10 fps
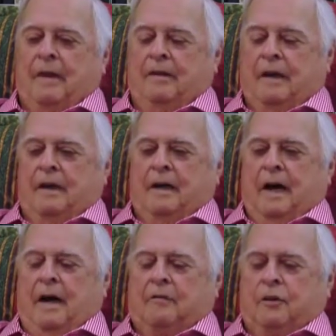then
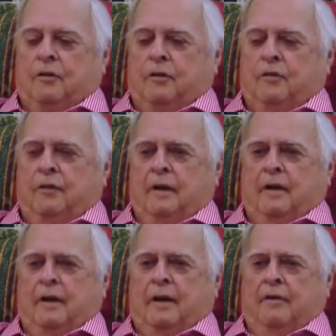after two
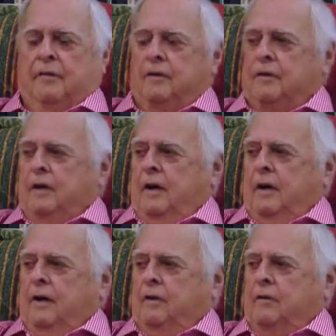Philadelphias,
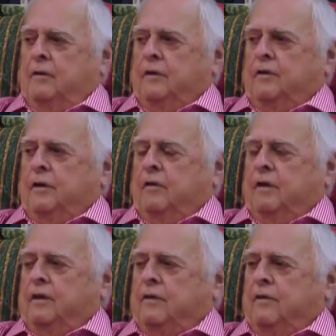there was a
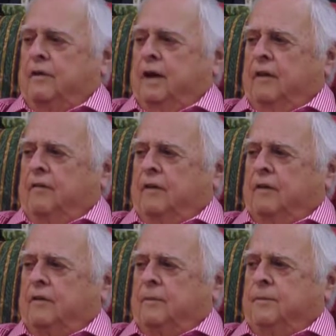series of
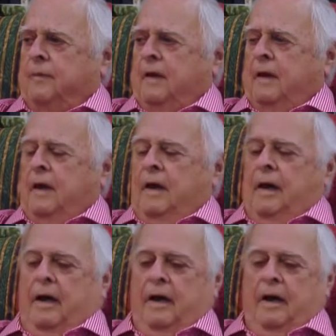Delphias.
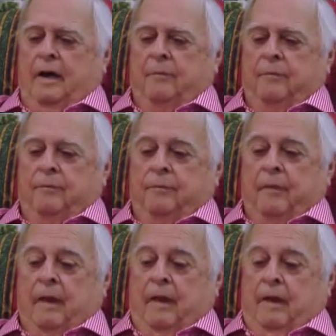And
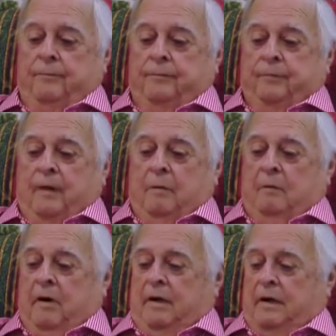
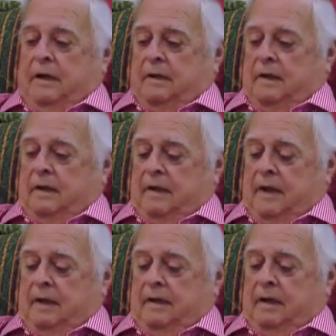Mary Dell didn't
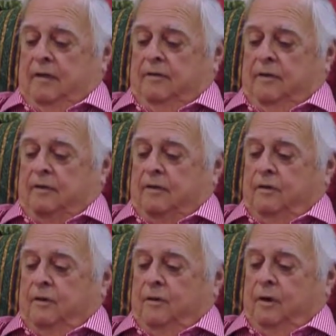like Delphia,
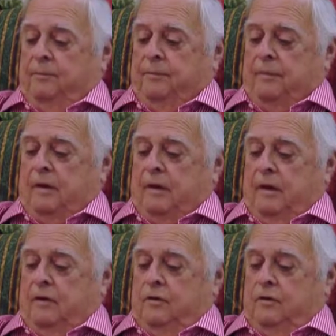so uh,
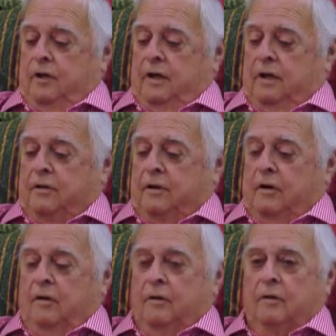she is
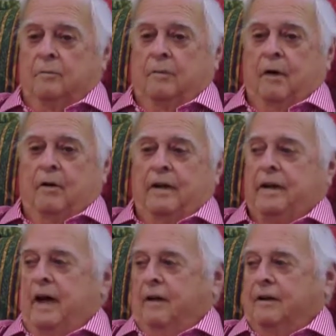called Mary
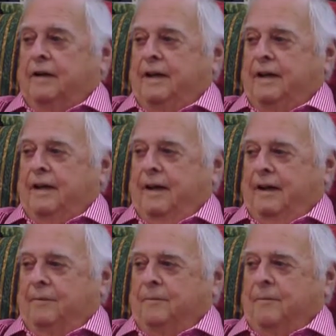Dell,
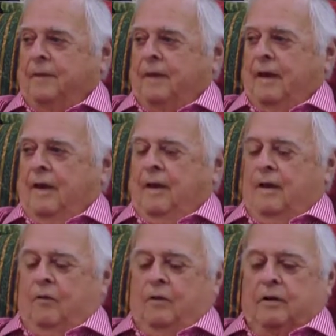D-E-L,
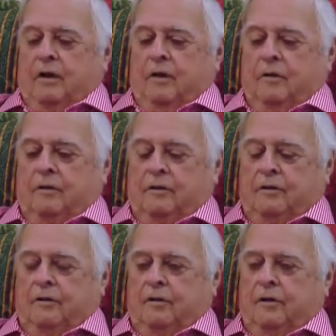which
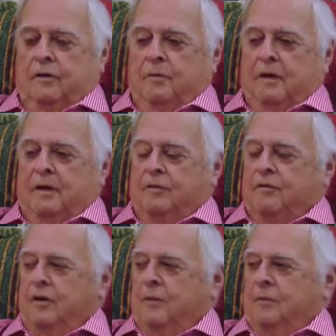causes a certain amount of
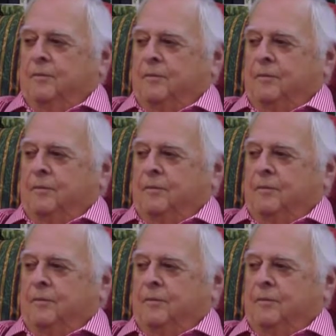trouble.